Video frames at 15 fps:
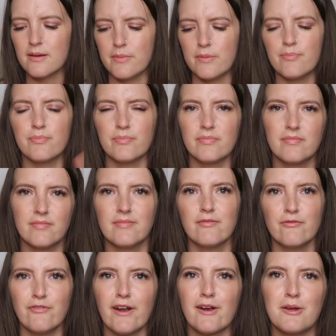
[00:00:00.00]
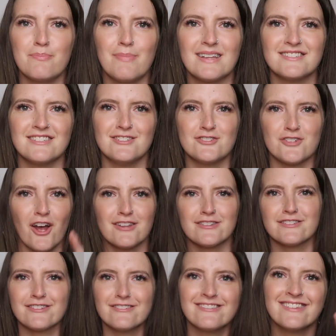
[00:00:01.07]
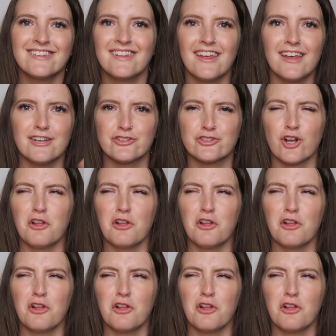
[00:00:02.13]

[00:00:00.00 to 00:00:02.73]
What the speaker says: I mean, very Betsy Johnson-ish.